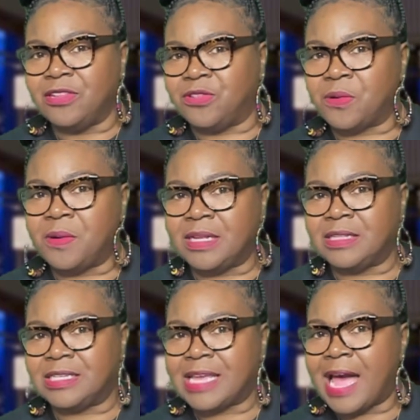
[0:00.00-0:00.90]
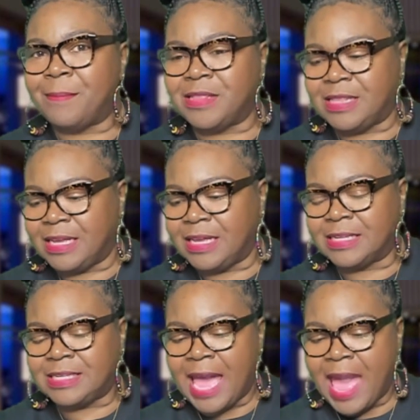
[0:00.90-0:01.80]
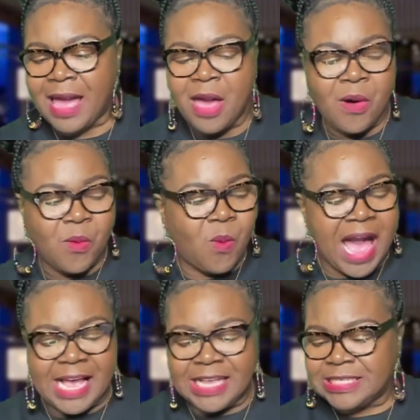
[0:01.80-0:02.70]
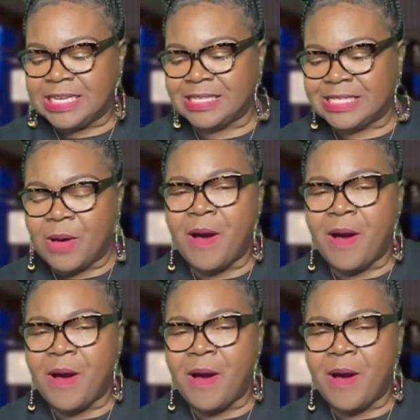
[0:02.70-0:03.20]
during the time of the attack, why is it so